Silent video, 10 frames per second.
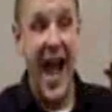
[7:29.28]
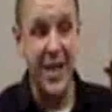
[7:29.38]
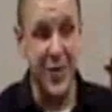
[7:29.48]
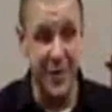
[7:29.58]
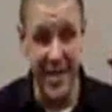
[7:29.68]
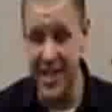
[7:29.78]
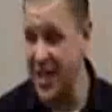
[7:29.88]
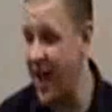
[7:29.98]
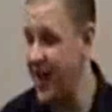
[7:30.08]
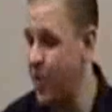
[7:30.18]
as we've been
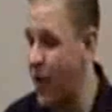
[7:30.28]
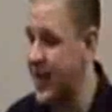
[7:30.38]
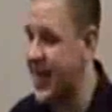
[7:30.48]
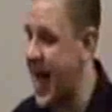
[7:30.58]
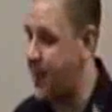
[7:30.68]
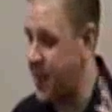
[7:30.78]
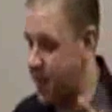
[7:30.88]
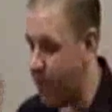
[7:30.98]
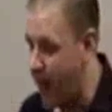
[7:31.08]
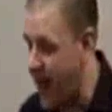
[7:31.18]
studying what has happened
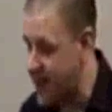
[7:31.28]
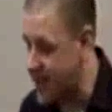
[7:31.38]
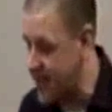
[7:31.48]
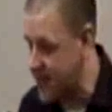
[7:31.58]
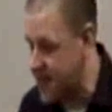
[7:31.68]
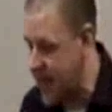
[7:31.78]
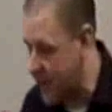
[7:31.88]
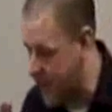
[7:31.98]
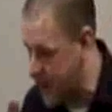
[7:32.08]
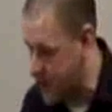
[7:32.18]
the blind see, the
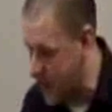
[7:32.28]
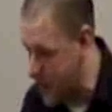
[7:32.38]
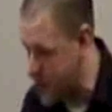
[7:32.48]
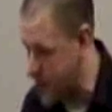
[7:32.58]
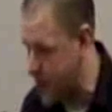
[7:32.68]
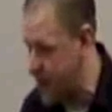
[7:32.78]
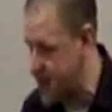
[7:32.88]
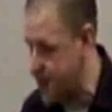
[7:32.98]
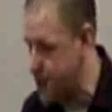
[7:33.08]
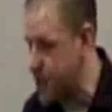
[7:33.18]
deaf hear, the lepers are
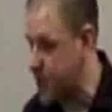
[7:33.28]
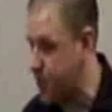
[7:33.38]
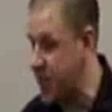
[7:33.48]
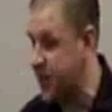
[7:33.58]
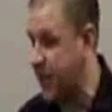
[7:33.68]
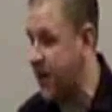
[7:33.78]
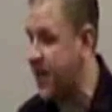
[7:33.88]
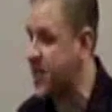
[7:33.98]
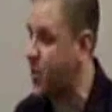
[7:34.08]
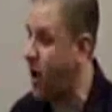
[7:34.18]
cleansed, the mute speak, the
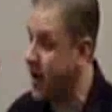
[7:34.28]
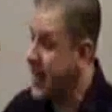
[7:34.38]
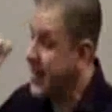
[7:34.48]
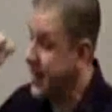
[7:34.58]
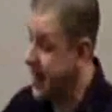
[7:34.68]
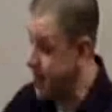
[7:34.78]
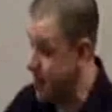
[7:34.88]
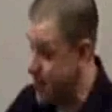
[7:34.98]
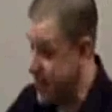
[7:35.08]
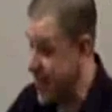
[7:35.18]
paralyzed walk, the
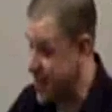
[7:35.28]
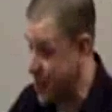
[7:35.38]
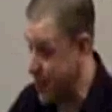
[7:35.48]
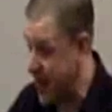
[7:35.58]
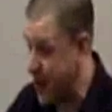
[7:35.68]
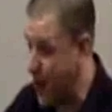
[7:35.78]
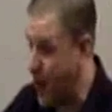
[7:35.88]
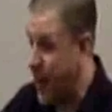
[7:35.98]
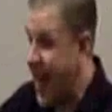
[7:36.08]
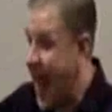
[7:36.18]
demon possessed are made
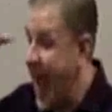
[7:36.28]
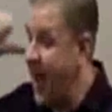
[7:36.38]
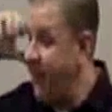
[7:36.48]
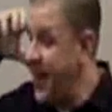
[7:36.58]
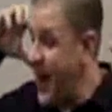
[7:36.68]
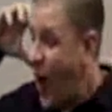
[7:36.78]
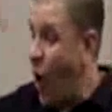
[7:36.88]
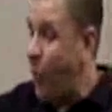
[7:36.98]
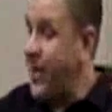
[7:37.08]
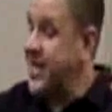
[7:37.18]
whole. Heaven
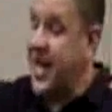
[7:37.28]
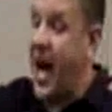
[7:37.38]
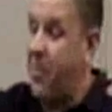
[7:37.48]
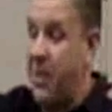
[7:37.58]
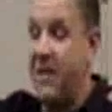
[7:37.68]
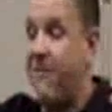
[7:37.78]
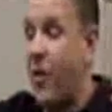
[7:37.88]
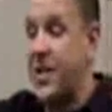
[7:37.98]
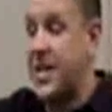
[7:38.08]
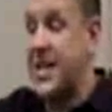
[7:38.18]
opens up and a
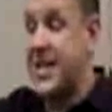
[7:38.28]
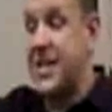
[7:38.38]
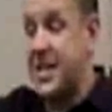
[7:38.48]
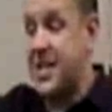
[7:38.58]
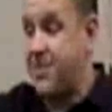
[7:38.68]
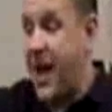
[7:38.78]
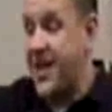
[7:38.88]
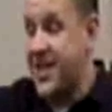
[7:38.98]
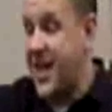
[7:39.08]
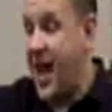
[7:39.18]
voice says, This is
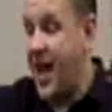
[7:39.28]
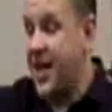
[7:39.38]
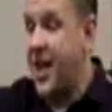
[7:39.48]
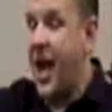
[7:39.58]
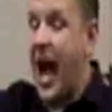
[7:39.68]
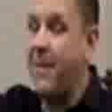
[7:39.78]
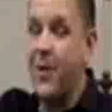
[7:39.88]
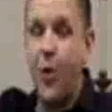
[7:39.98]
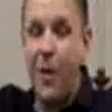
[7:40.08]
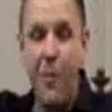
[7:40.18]
my son. I
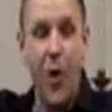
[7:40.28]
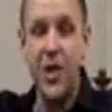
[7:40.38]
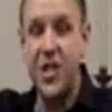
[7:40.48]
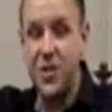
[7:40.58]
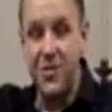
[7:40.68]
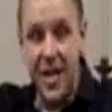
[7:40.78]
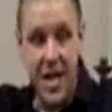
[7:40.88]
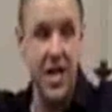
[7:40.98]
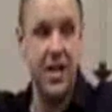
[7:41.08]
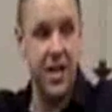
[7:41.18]
mean, what more do you need?
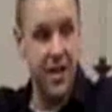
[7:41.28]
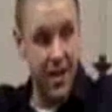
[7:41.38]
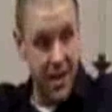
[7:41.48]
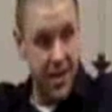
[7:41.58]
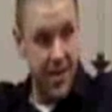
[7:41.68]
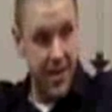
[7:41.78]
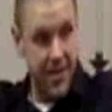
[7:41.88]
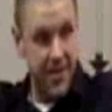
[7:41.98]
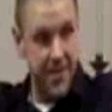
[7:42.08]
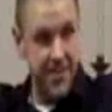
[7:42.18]

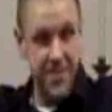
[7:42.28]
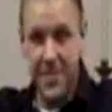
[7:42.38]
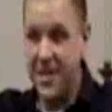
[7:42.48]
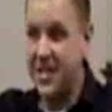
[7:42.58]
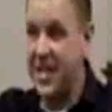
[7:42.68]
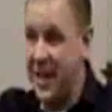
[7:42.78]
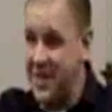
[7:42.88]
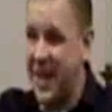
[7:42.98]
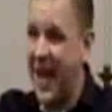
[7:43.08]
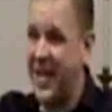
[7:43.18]
It
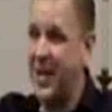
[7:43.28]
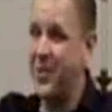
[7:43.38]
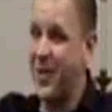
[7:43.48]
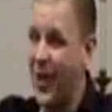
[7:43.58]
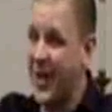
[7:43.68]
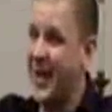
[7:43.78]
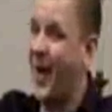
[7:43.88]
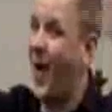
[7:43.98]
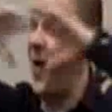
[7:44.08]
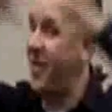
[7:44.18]
seems like you would look at
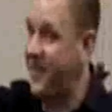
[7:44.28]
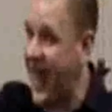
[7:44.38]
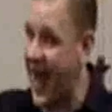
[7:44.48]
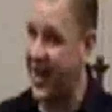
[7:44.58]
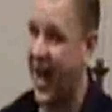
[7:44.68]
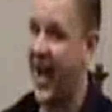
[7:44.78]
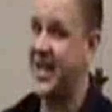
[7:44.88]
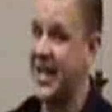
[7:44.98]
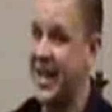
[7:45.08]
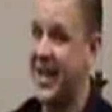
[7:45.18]
all of that
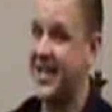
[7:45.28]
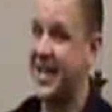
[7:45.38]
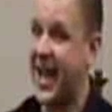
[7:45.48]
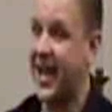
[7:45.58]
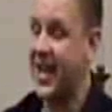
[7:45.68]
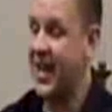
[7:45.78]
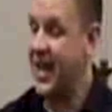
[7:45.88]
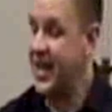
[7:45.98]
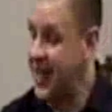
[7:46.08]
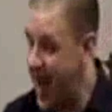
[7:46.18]
idea and say,
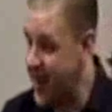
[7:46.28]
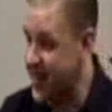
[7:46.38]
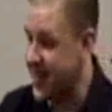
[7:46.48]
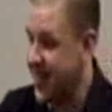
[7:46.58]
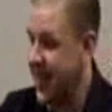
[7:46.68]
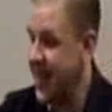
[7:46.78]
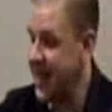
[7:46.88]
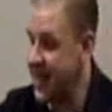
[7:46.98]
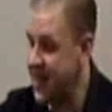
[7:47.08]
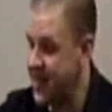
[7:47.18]
Yes,
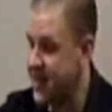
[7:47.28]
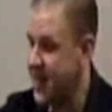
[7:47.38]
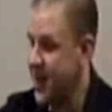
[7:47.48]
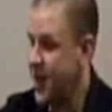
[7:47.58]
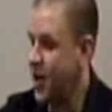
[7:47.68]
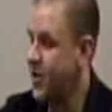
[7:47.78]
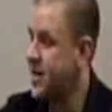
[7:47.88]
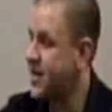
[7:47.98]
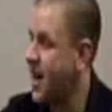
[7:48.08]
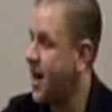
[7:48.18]
he is who
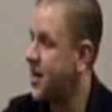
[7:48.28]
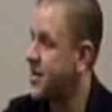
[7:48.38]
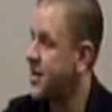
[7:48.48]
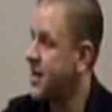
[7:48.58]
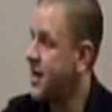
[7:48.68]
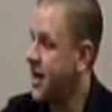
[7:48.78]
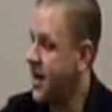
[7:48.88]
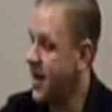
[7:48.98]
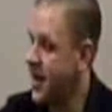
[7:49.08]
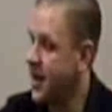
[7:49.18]
he says
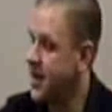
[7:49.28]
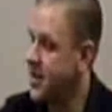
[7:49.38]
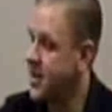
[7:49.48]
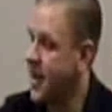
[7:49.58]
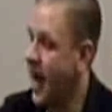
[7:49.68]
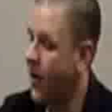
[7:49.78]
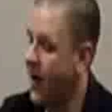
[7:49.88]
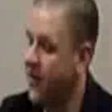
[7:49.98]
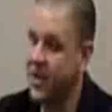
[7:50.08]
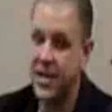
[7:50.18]
he is.
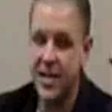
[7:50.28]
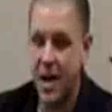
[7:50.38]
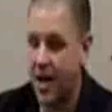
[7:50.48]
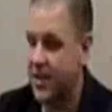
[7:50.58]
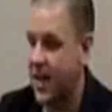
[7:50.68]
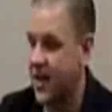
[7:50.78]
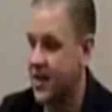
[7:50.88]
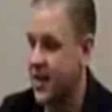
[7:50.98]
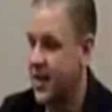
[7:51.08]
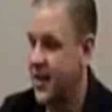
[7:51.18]
However, in this
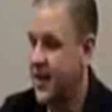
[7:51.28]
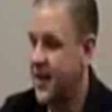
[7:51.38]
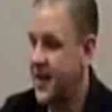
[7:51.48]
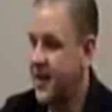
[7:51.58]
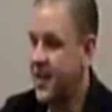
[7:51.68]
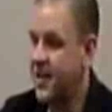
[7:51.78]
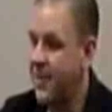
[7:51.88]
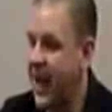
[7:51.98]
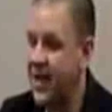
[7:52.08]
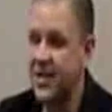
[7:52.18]
context, the
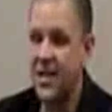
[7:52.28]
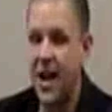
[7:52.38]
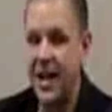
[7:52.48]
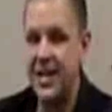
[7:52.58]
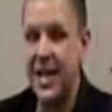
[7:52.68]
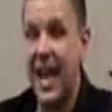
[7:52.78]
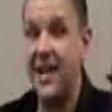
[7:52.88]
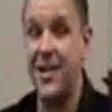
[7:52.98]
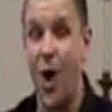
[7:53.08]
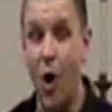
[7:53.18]
demand does not
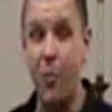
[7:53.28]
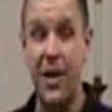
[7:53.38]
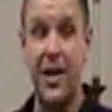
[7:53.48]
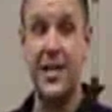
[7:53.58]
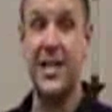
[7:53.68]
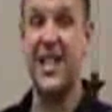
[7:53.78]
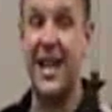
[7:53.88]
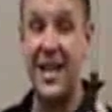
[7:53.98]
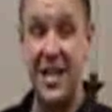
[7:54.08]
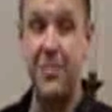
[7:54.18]
indicate an openness like
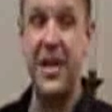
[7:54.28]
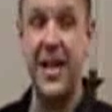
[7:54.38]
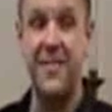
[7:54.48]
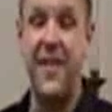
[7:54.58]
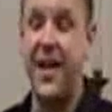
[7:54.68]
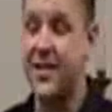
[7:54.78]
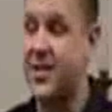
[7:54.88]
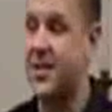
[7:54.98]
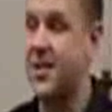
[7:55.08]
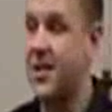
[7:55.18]
they need to be
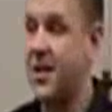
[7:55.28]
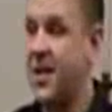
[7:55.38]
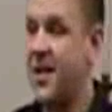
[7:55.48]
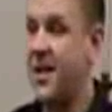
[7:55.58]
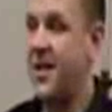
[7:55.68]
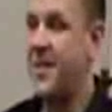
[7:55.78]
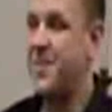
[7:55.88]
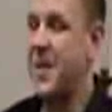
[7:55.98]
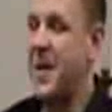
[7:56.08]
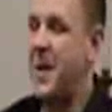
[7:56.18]
convinced,
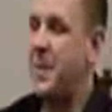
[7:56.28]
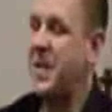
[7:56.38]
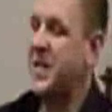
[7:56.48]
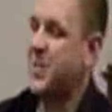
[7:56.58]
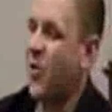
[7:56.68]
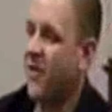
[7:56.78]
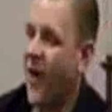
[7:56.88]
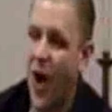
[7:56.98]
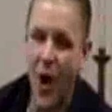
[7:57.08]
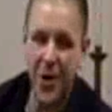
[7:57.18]
but it's more of
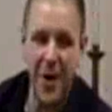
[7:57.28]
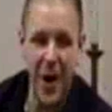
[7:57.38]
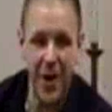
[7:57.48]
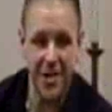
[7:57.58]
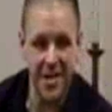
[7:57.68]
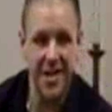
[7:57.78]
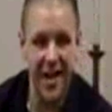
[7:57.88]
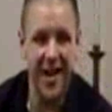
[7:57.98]
a hard heart